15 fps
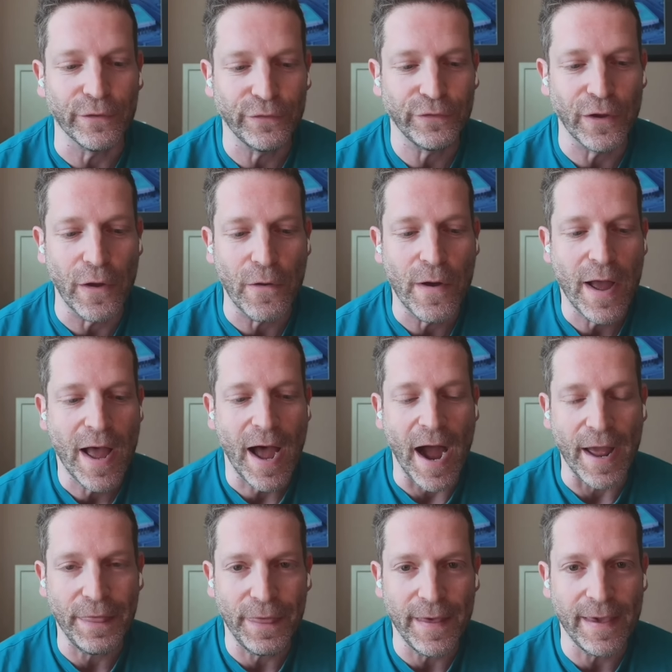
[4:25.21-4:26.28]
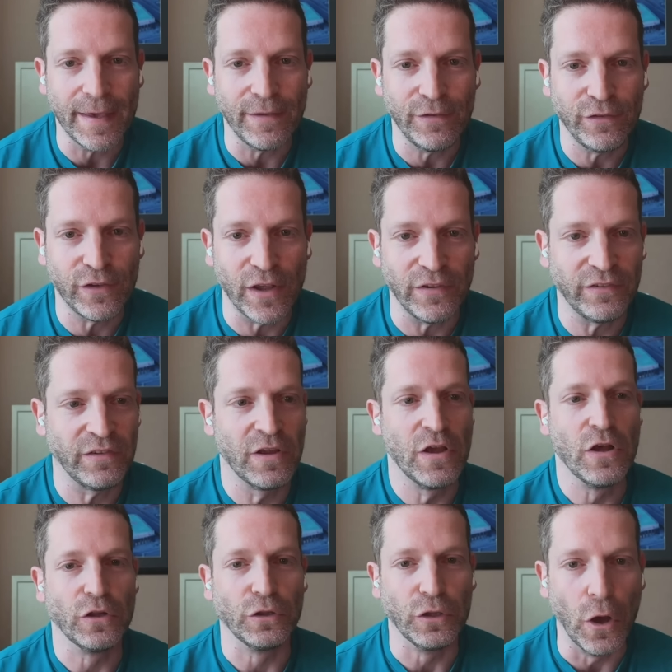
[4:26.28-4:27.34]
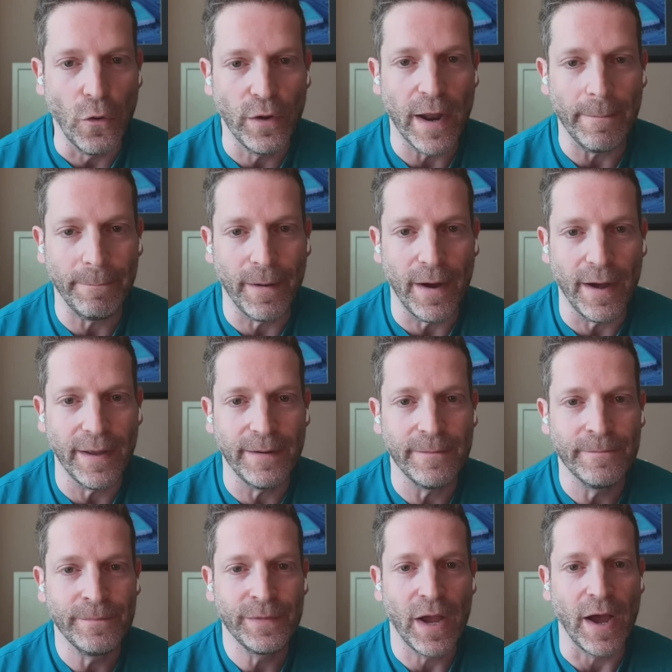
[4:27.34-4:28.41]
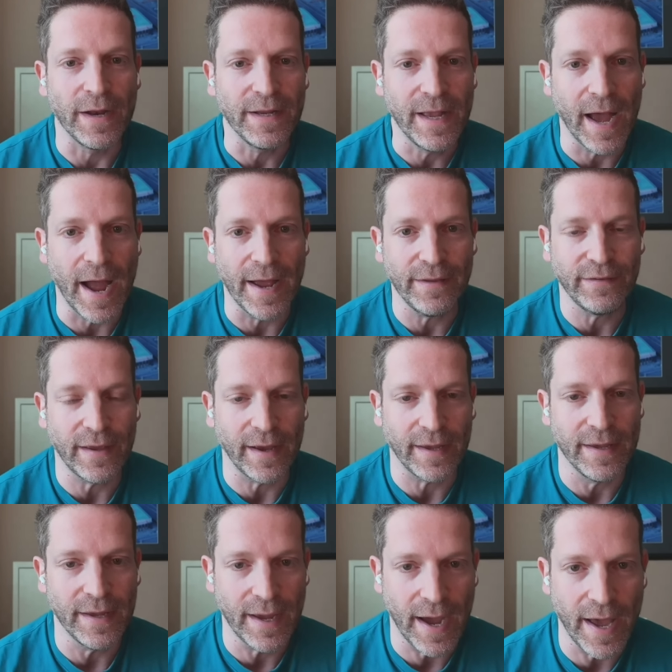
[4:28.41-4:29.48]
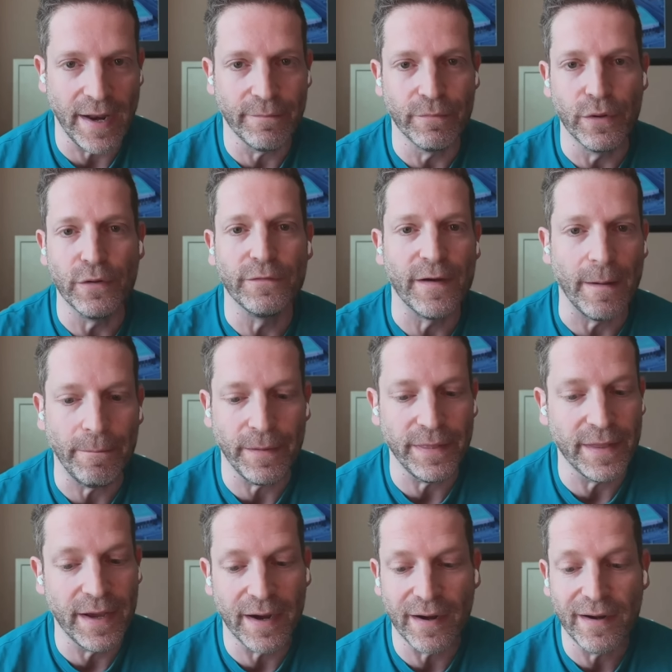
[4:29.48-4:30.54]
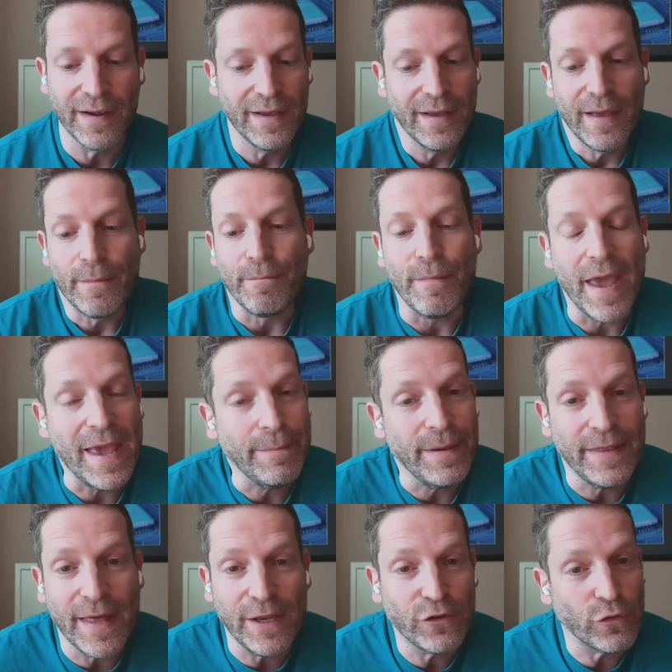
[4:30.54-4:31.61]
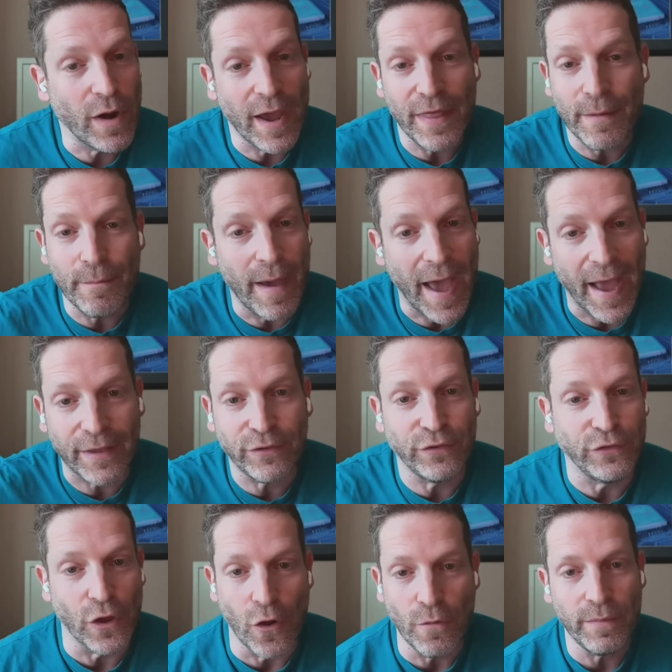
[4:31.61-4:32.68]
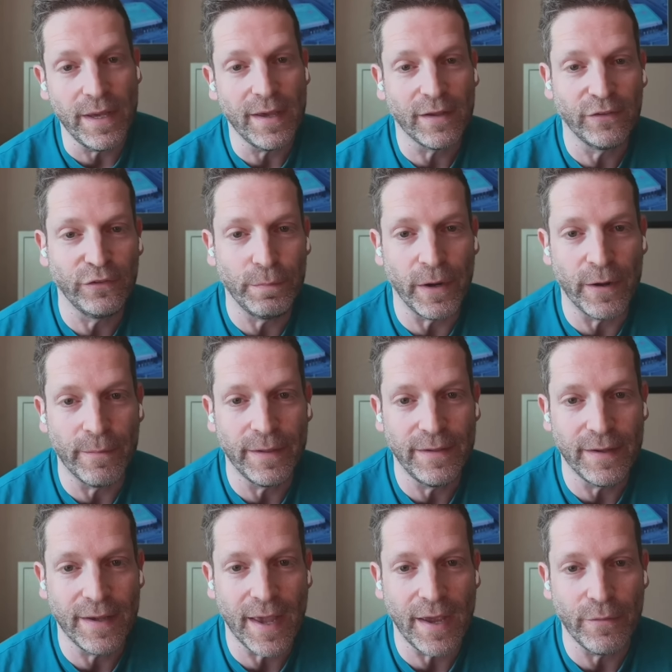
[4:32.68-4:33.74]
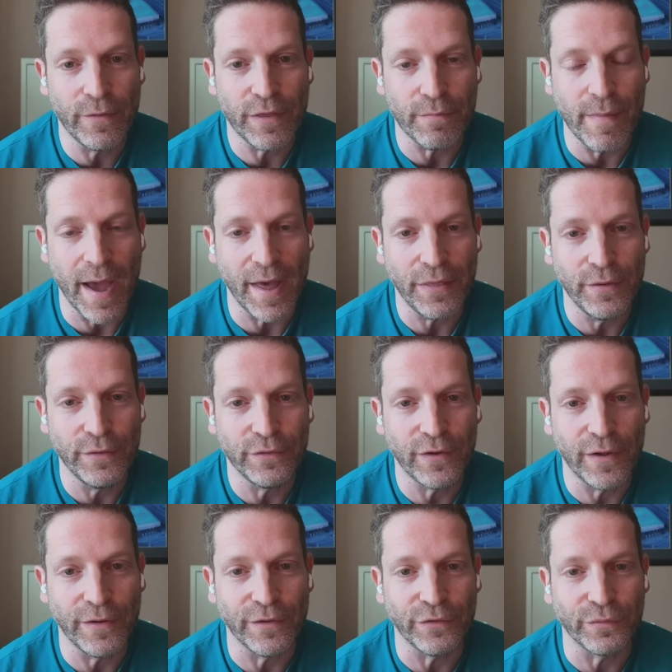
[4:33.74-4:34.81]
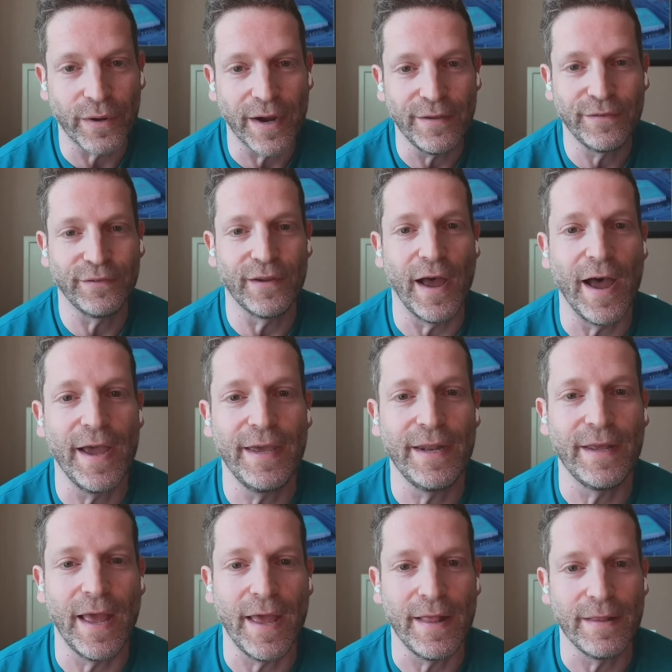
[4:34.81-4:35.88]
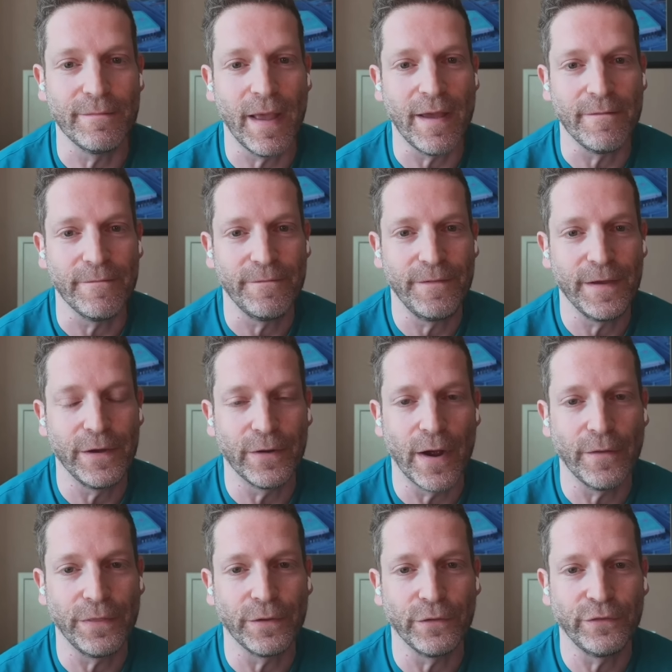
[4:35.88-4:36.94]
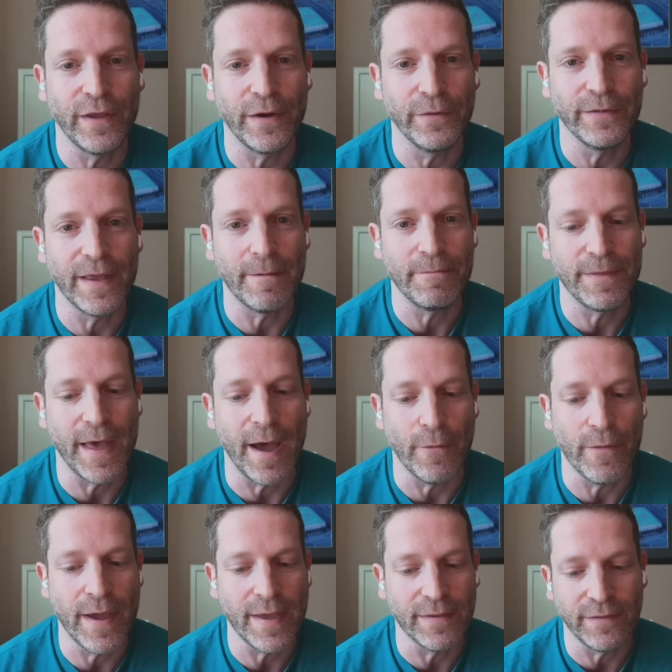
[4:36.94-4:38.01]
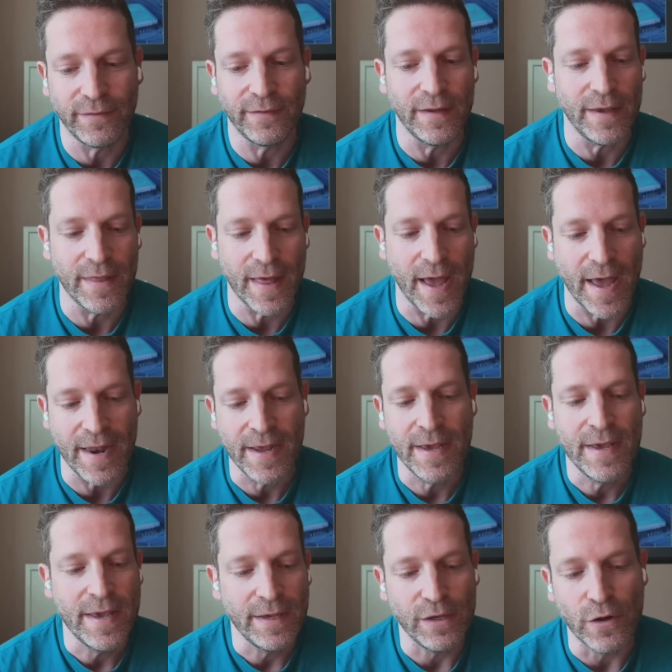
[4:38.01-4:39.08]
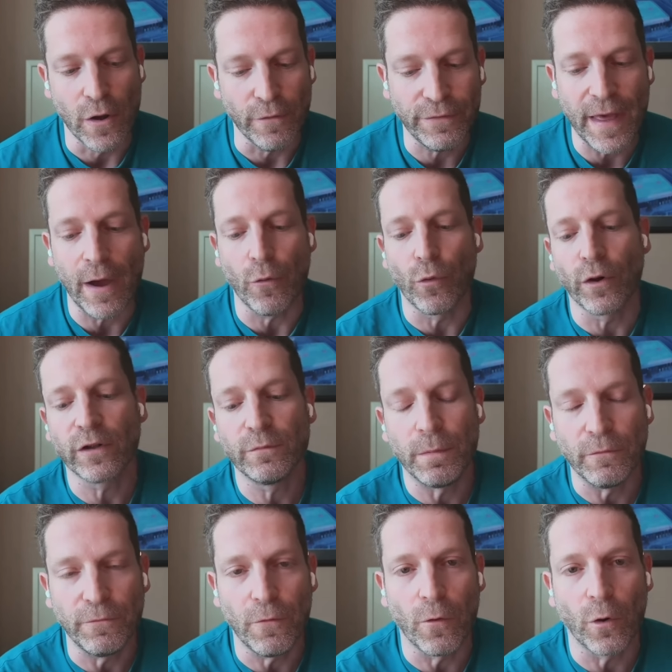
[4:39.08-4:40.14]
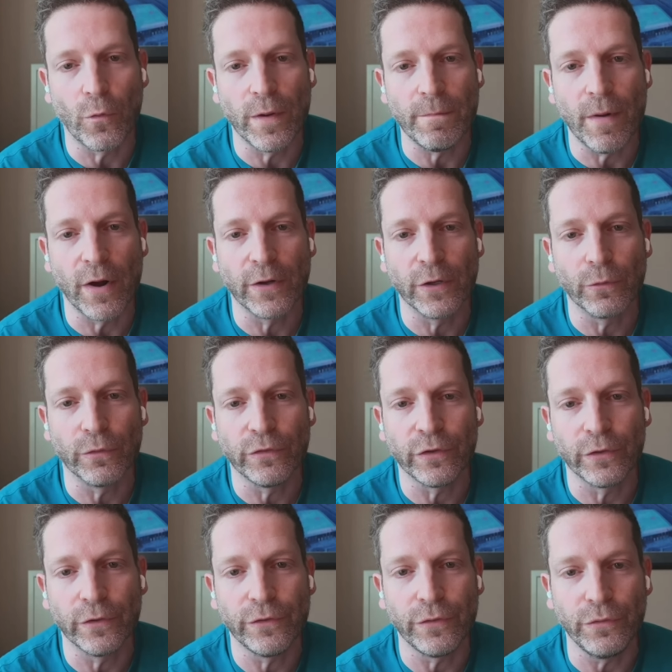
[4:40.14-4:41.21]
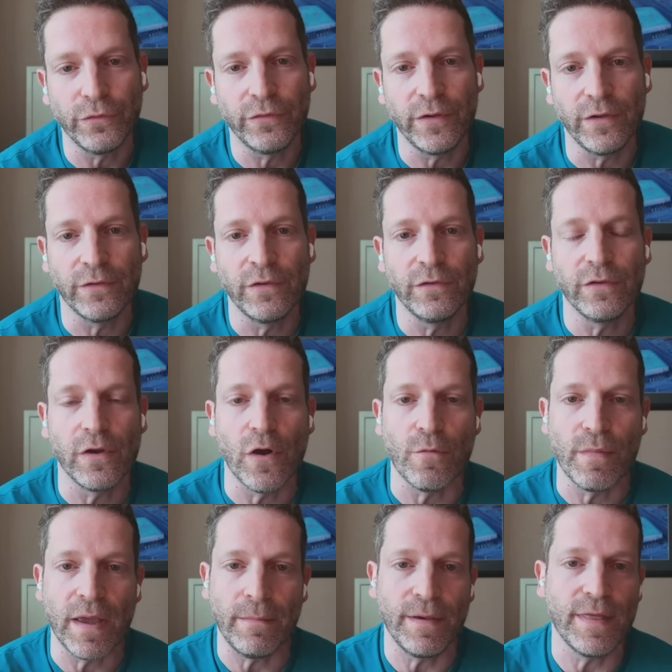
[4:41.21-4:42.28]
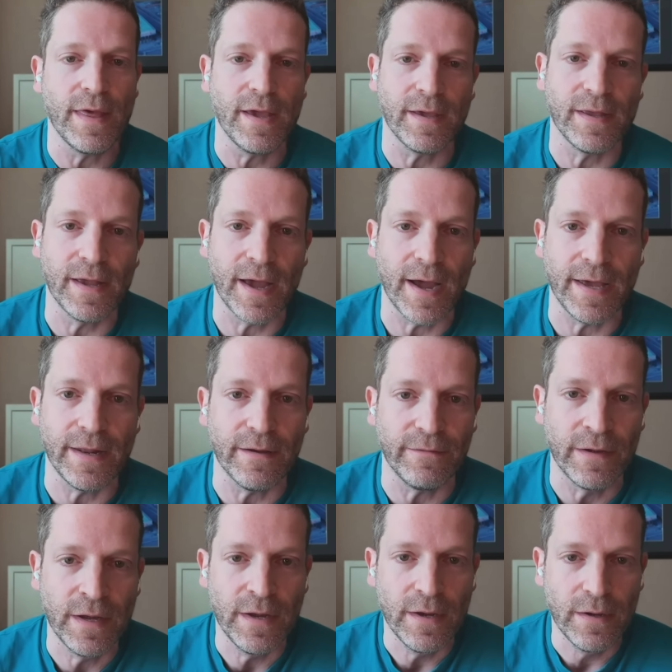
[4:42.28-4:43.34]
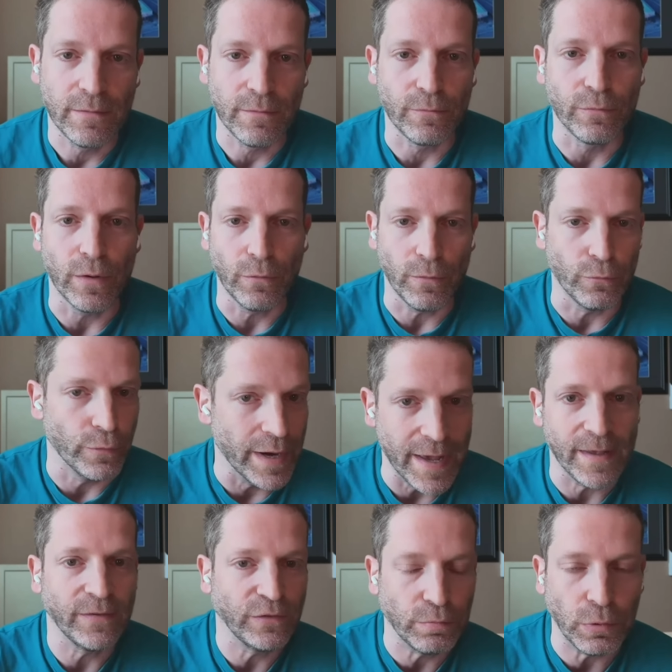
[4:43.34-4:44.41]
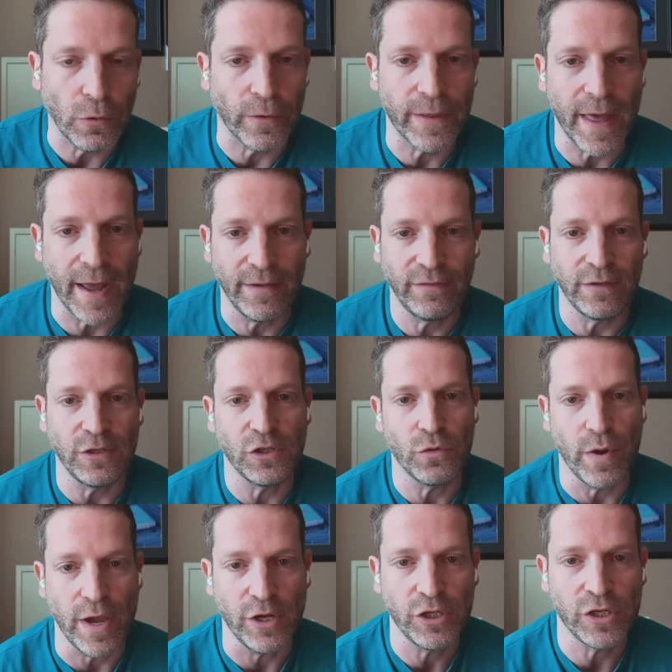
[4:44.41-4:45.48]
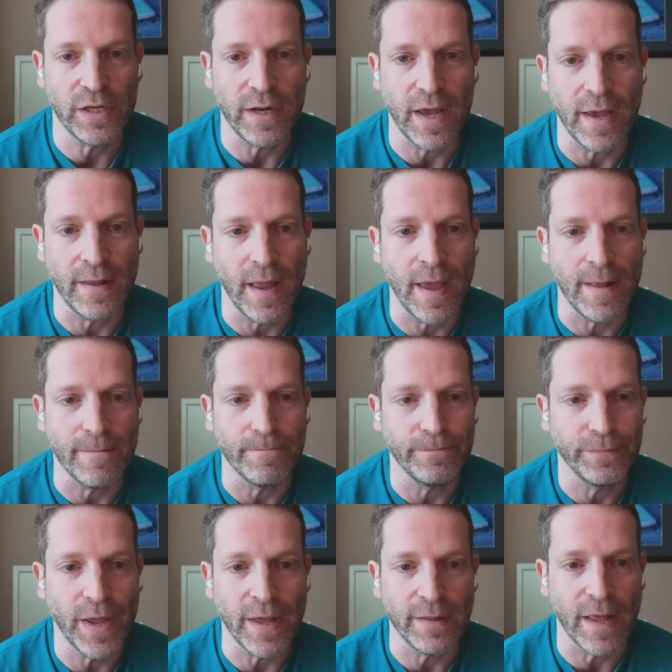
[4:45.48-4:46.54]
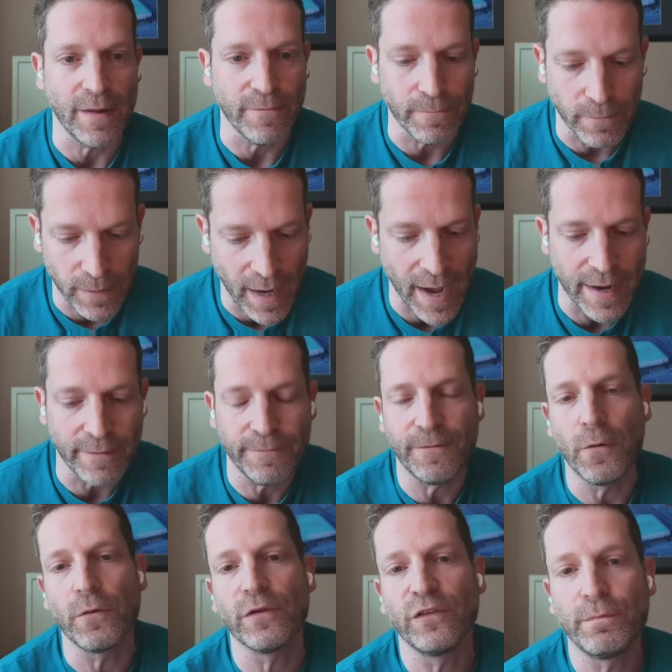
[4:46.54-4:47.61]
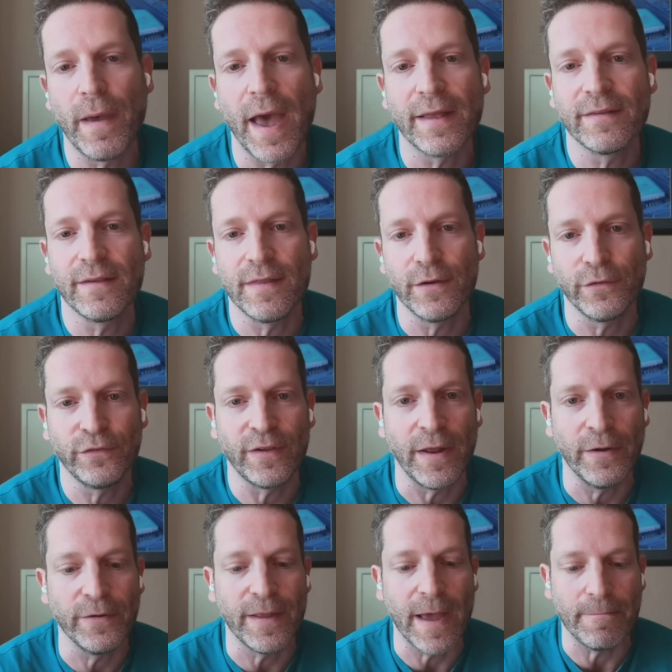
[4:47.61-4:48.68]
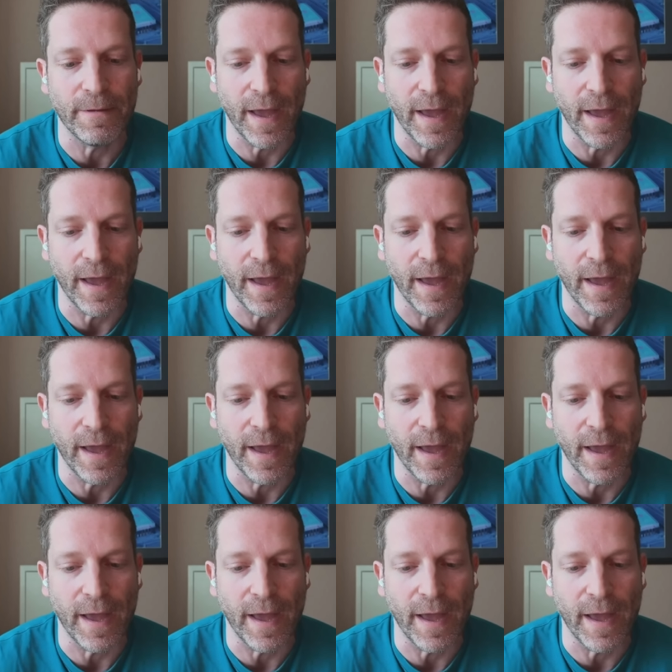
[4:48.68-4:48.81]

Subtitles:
So I think it's just load up on guys that can kind of move up in there. Maybe they try the Max Domi experiment again with Matthews on his right side and figure out their center depth that way and see that, if that worked before when Marner was hurt 2 seasons ago, maybe they can kind of re-explore that situation and then kind of focus back to their center depth.